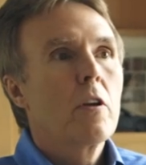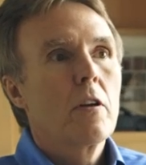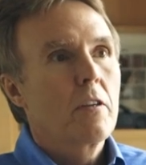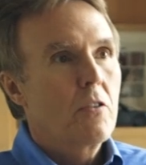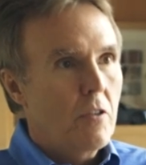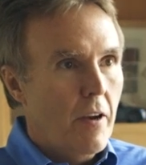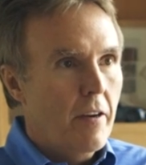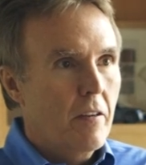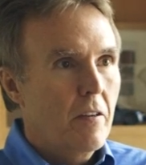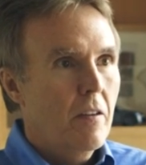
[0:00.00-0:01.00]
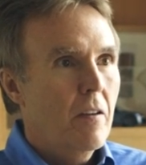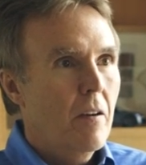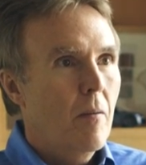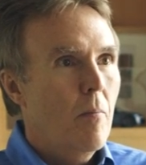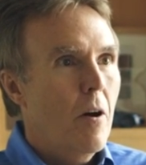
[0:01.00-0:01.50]
We get excited
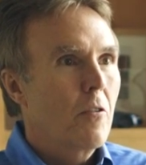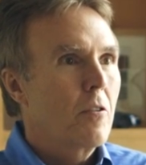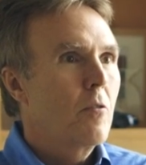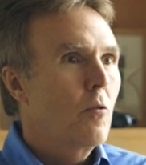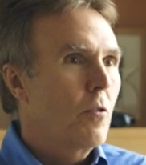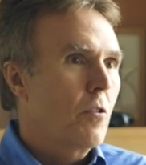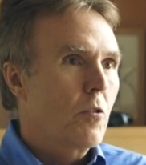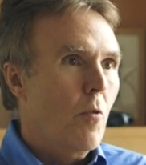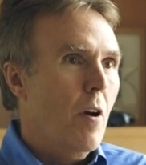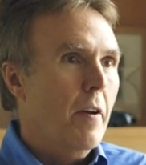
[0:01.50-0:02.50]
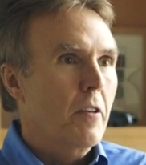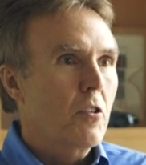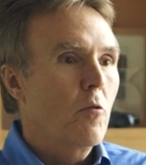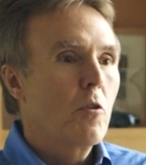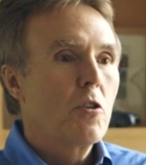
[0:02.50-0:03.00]
about doing these
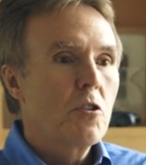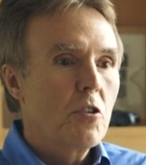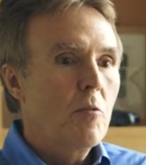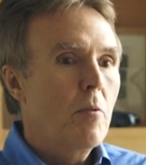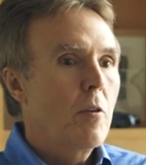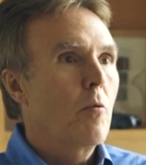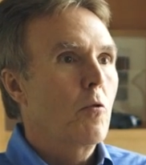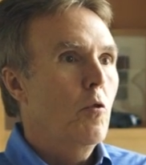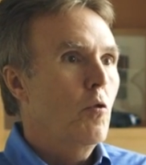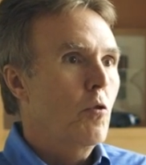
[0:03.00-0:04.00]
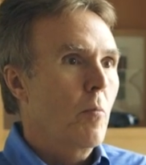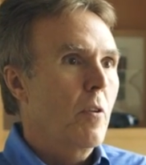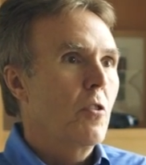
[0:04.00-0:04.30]
products, and when you see people use